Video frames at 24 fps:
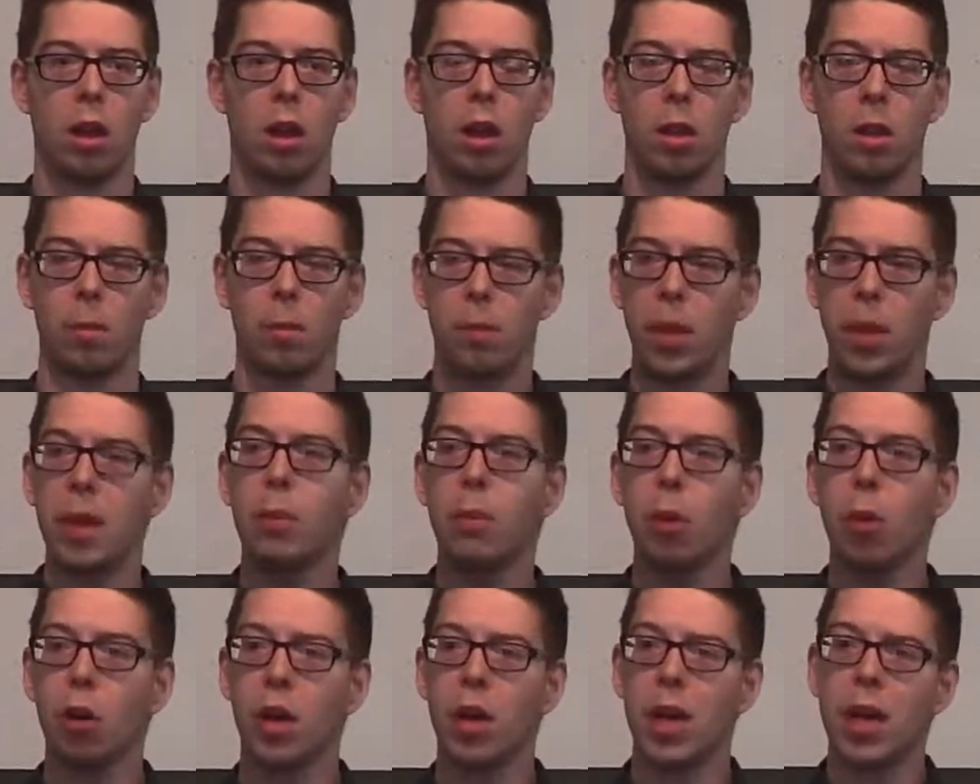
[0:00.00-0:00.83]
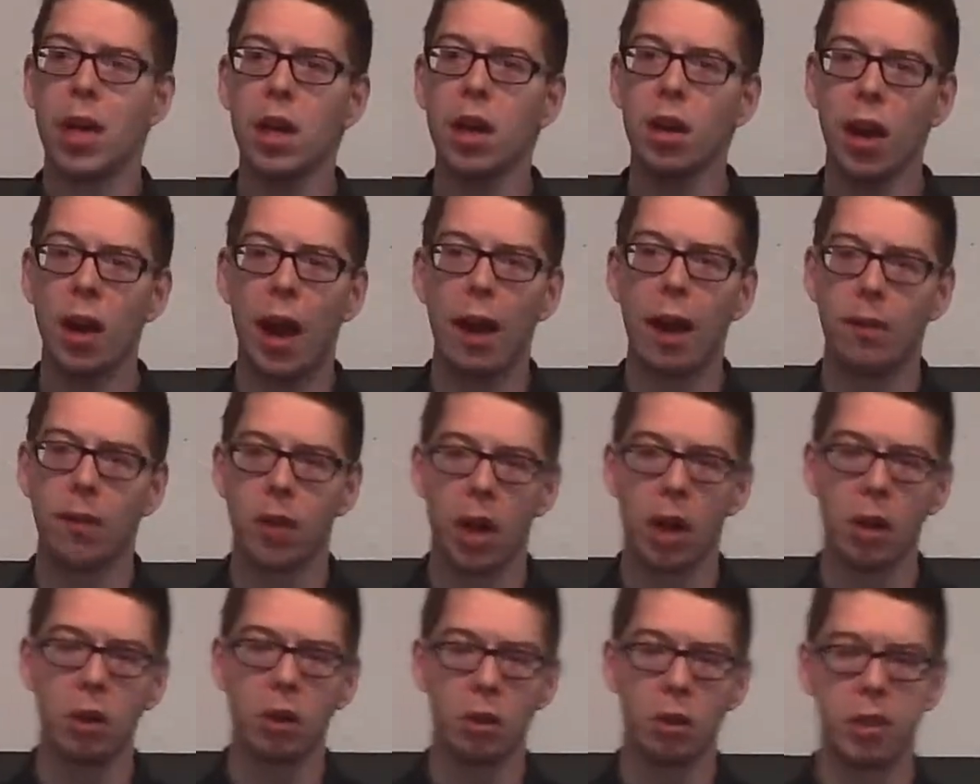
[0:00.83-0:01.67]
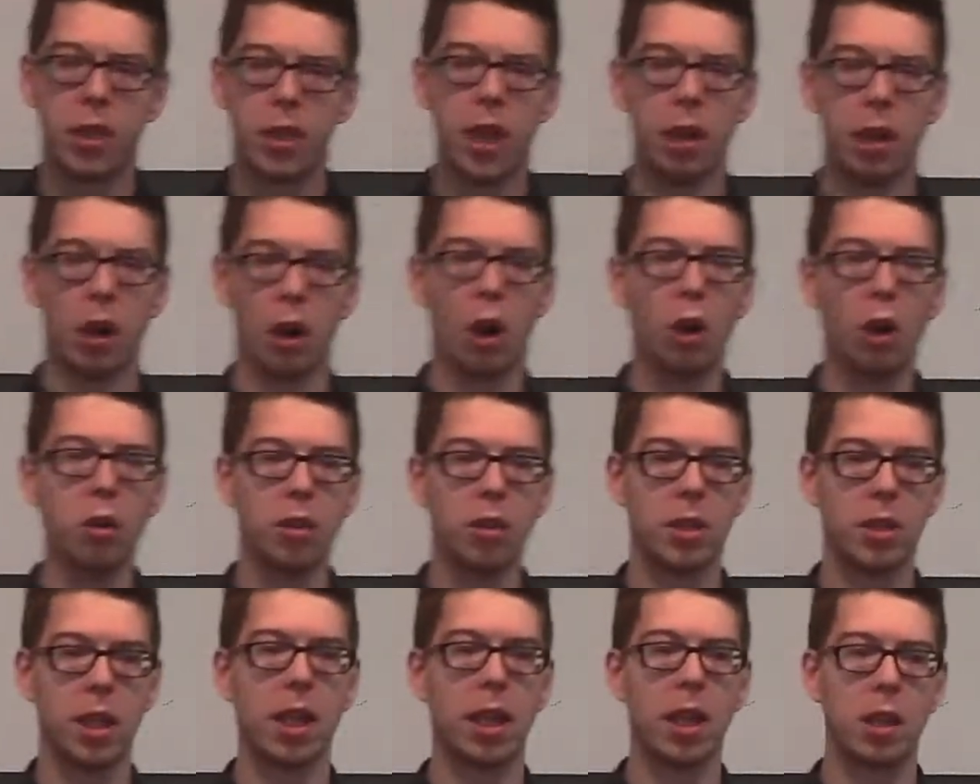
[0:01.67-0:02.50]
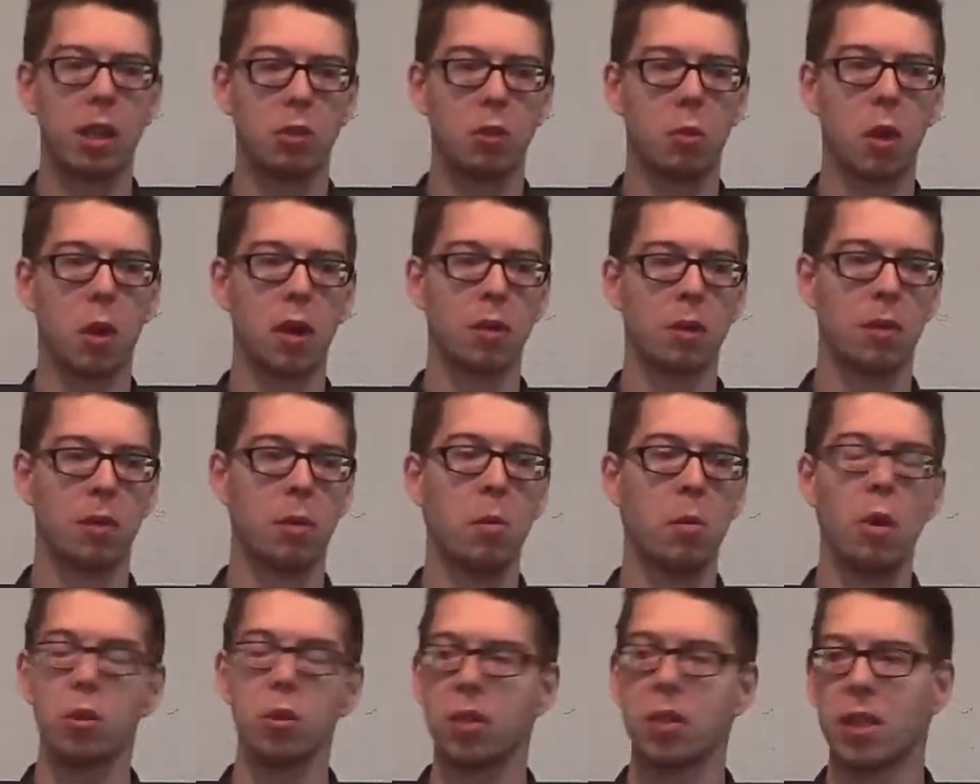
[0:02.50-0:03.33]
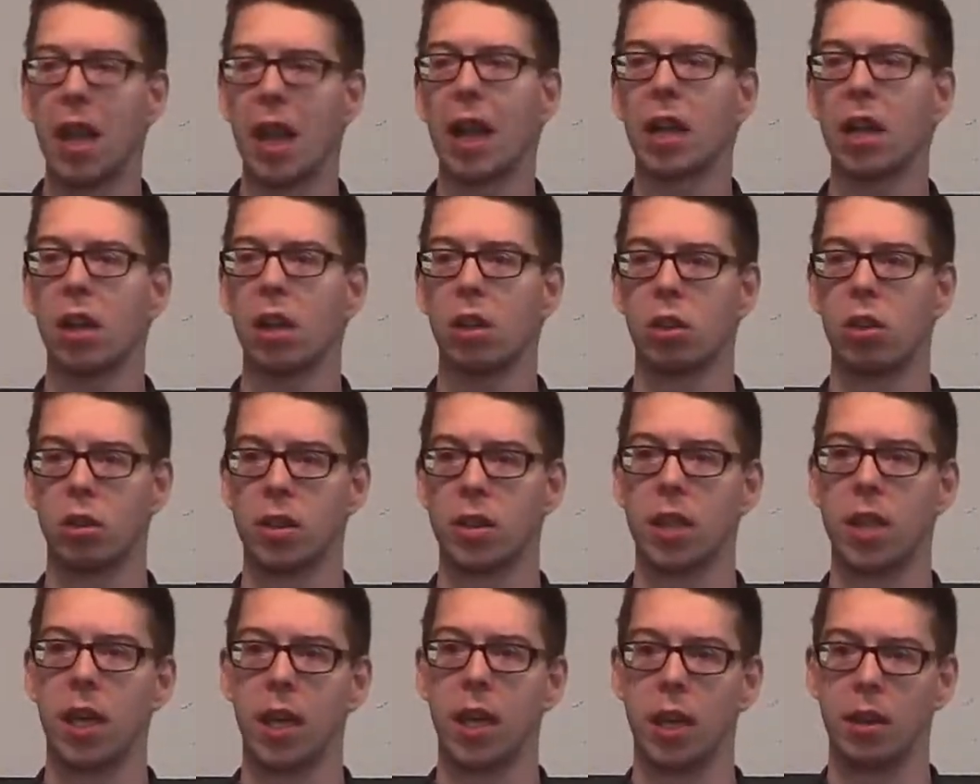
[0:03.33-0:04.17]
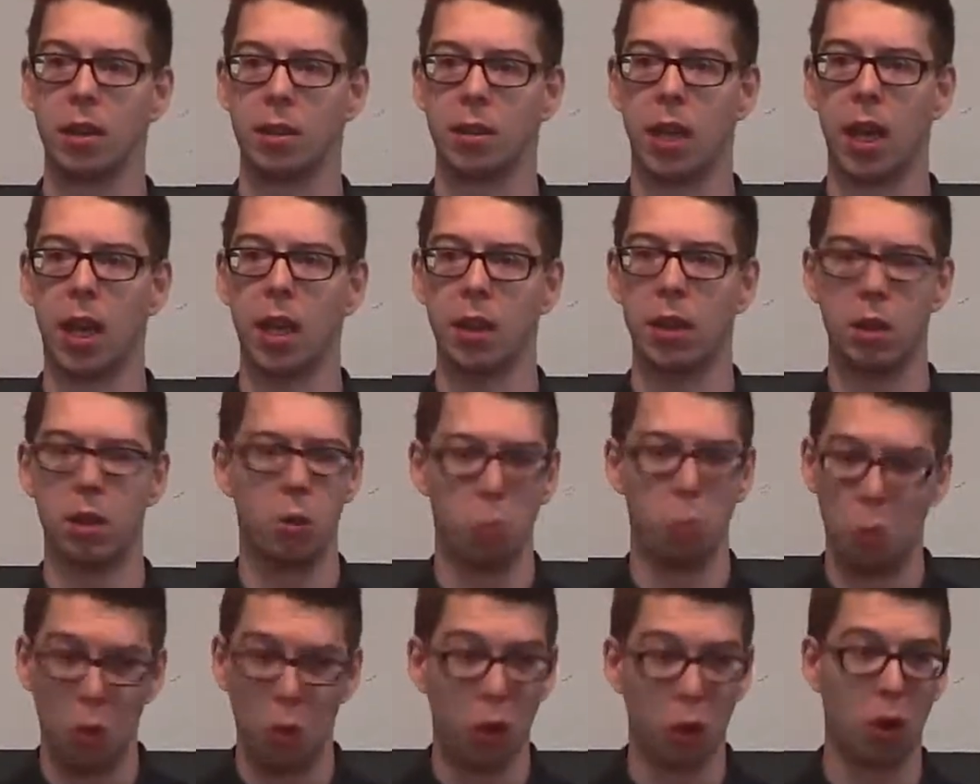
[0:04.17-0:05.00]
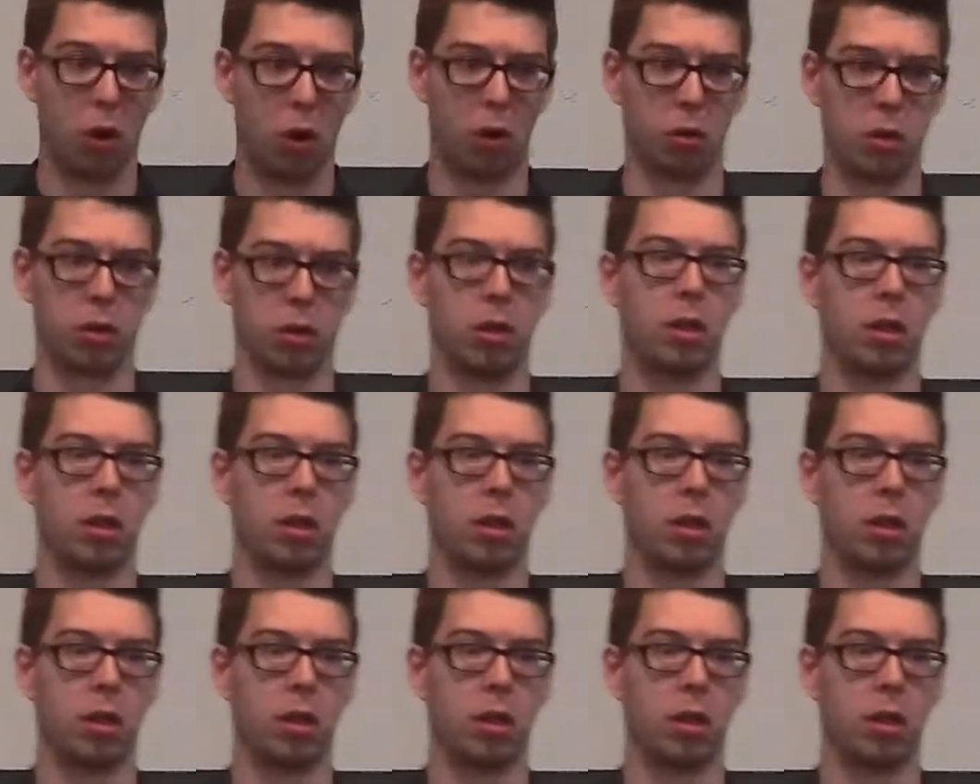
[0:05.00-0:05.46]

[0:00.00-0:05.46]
people here have to understand our city is one of the most secular cities in the world.